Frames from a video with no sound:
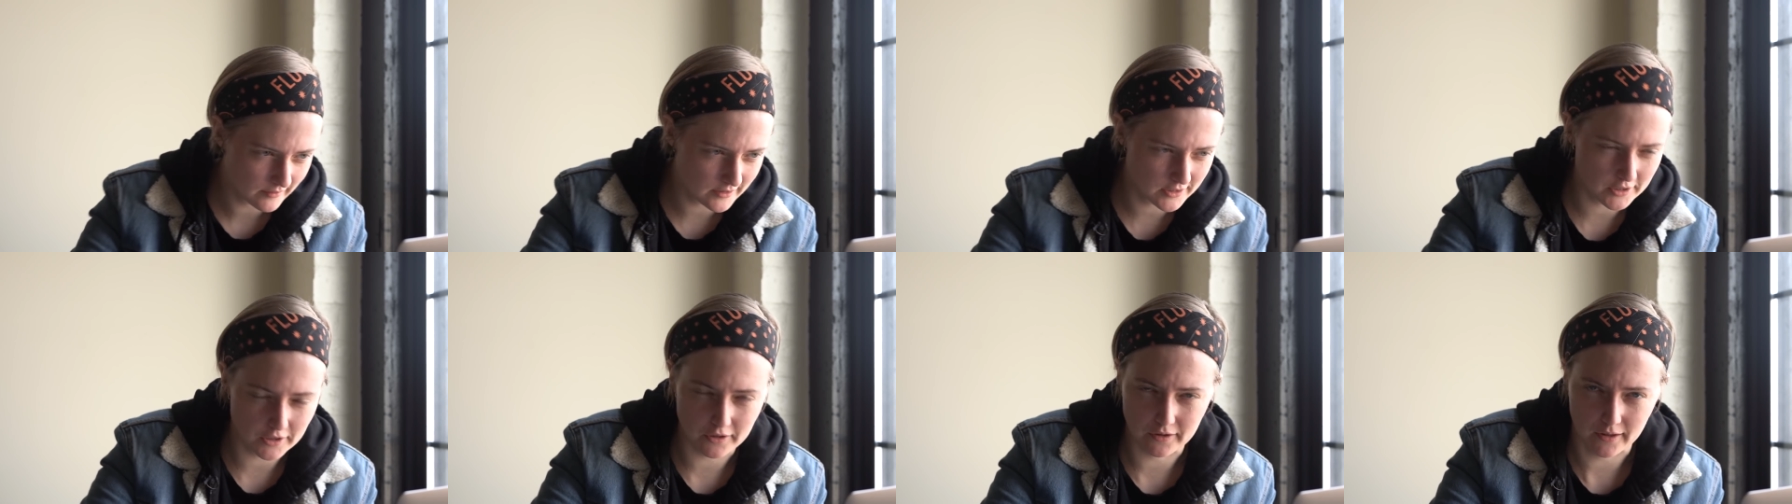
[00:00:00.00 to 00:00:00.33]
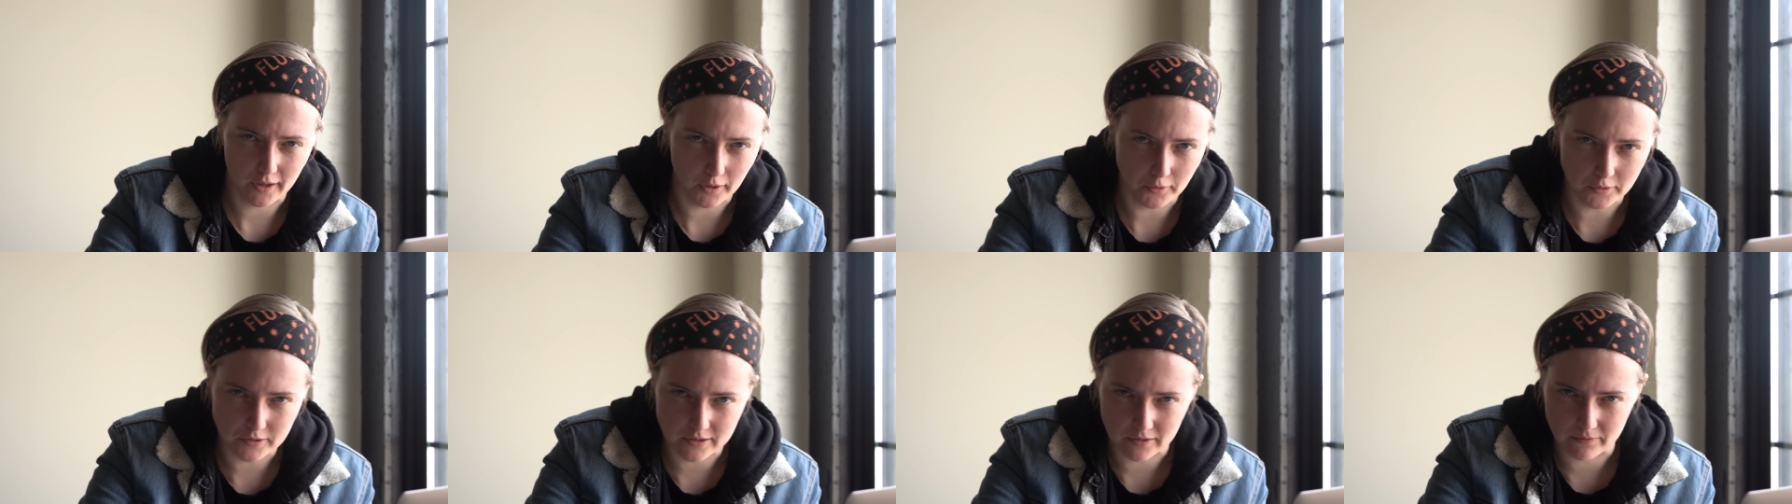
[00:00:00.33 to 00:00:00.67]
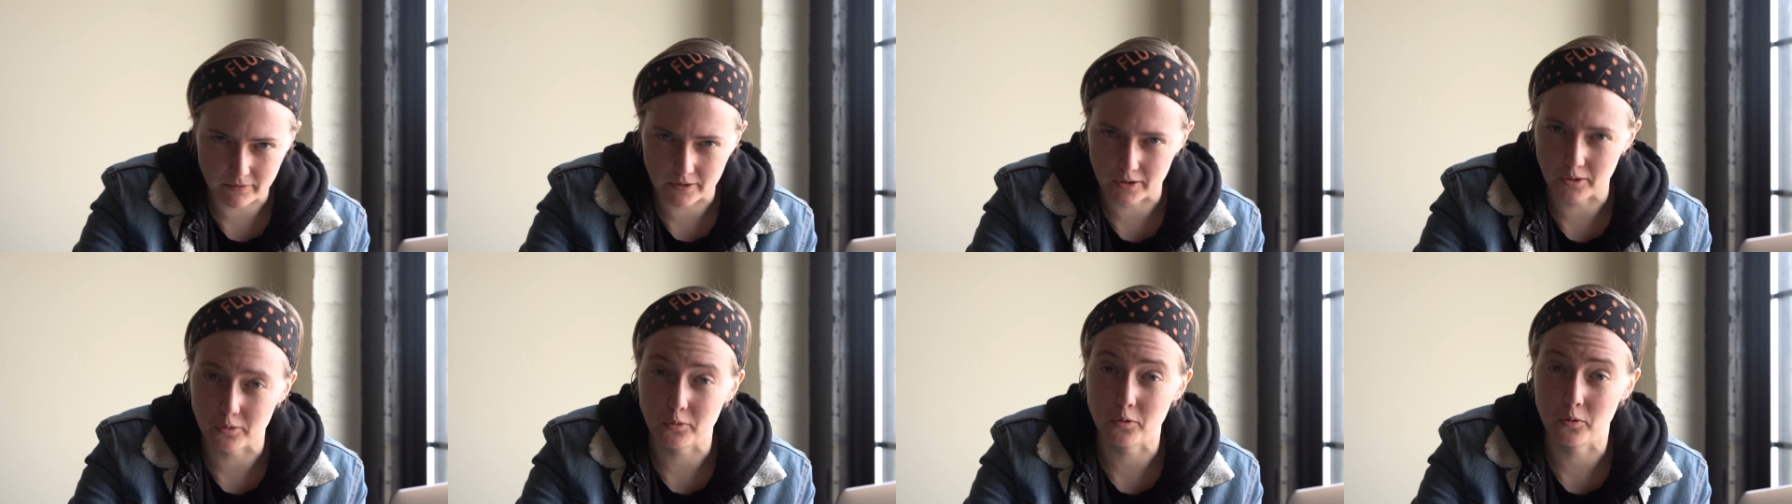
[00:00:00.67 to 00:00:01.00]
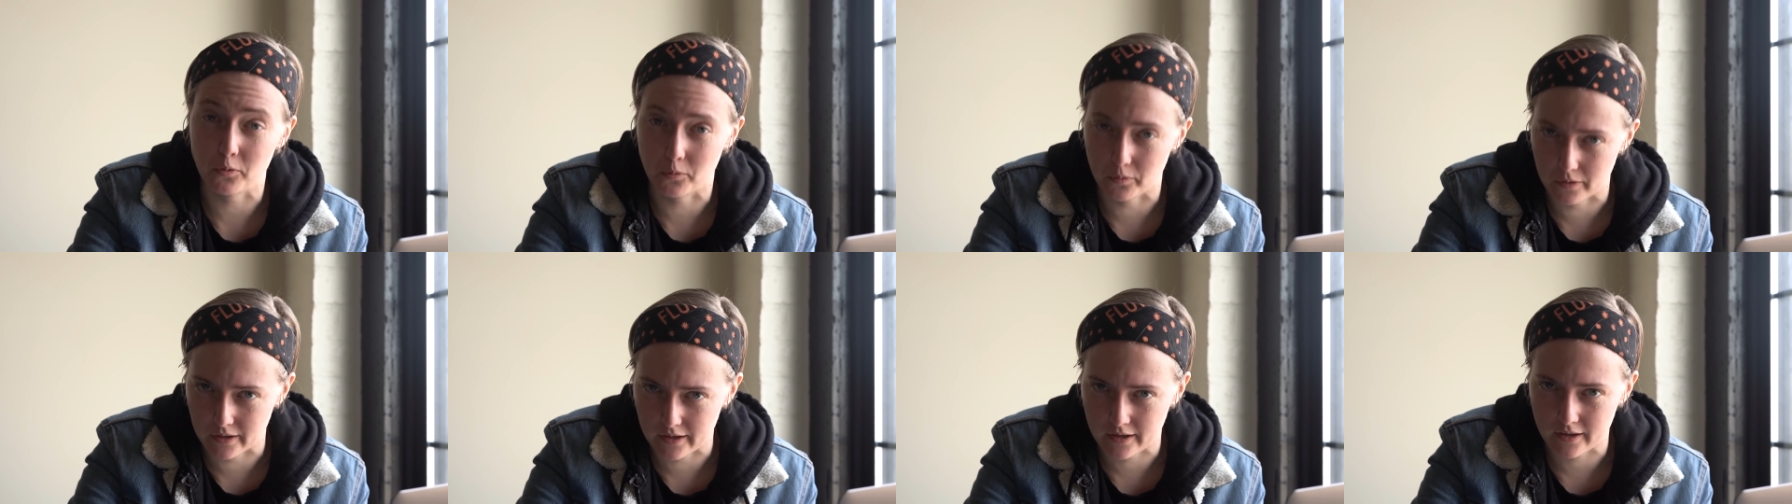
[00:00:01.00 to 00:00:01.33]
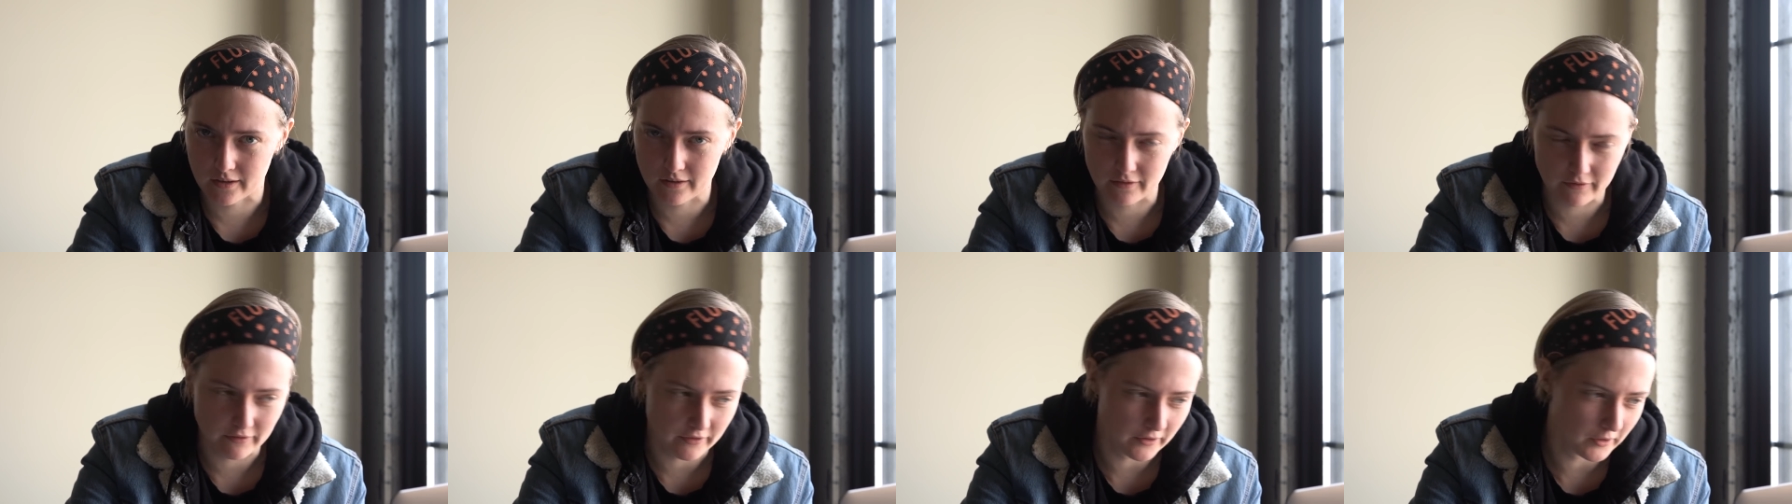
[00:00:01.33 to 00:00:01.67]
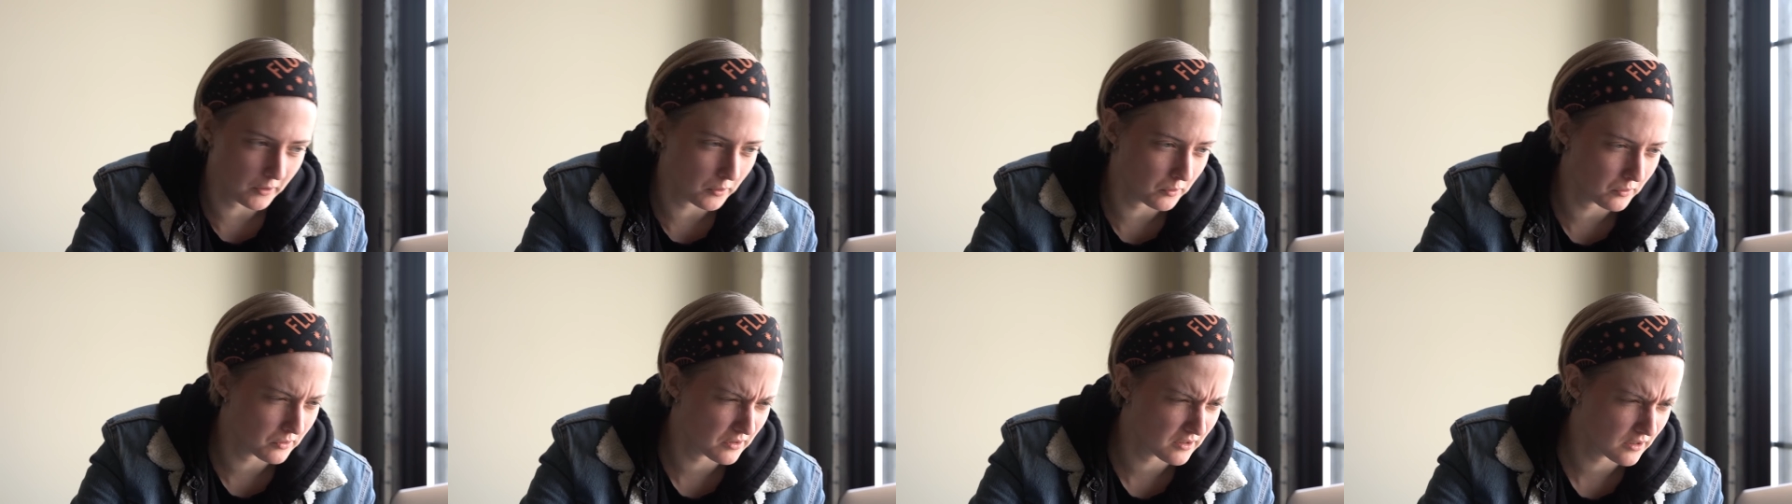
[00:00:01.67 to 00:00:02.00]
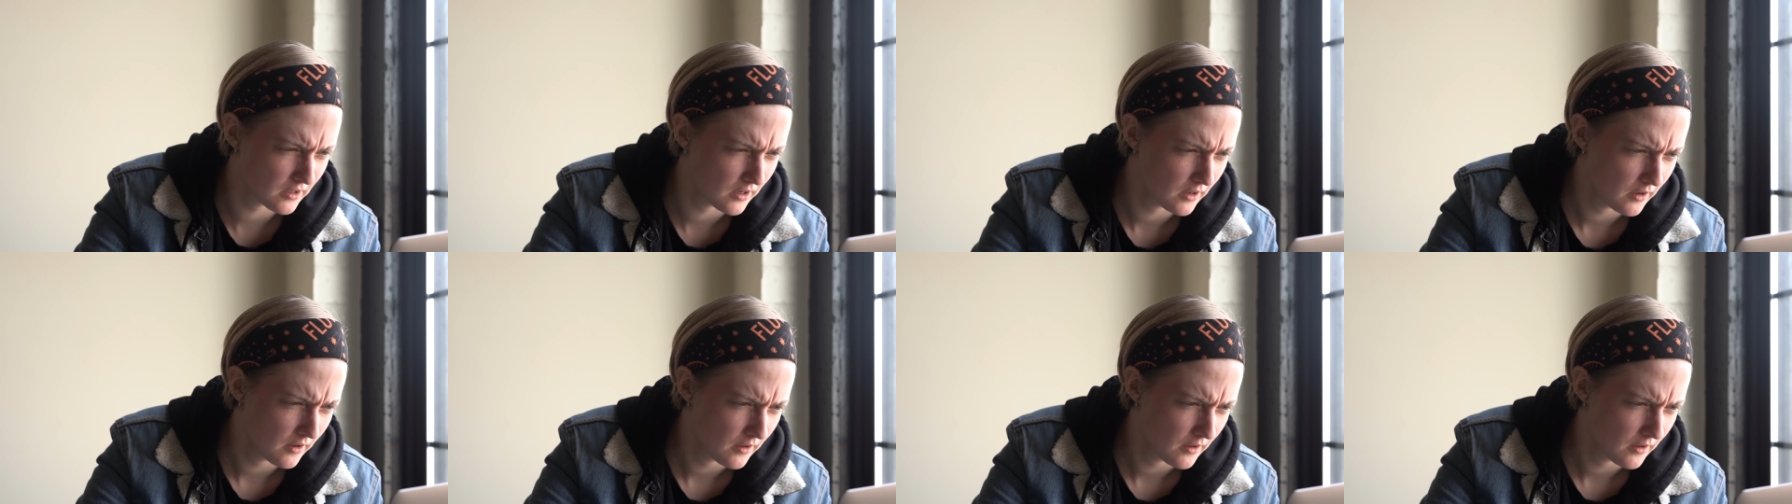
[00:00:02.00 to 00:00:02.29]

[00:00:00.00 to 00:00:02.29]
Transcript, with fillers: to those of you who were confused.